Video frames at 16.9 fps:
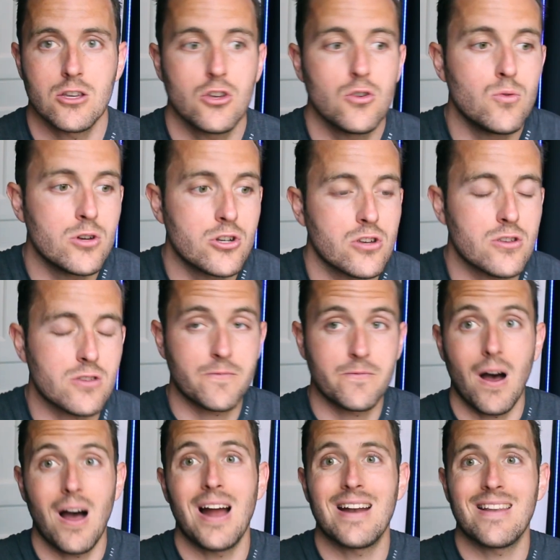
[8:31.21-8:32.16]
you would just
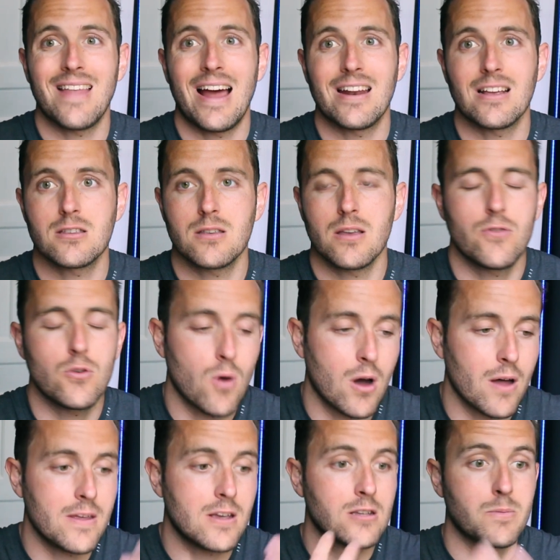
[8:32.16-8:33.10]
find that ex- if you
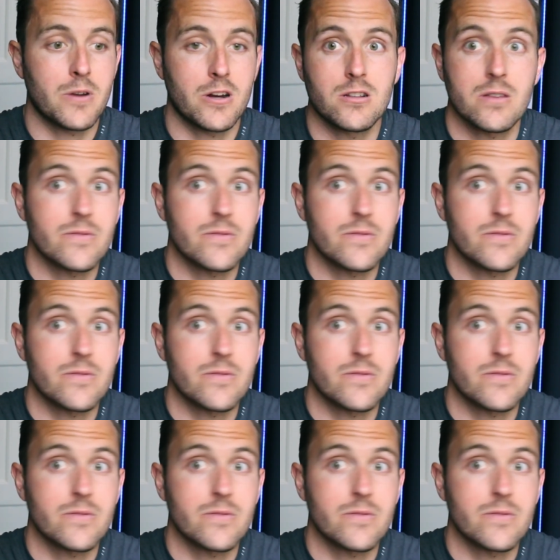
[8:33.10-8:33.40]
want the experience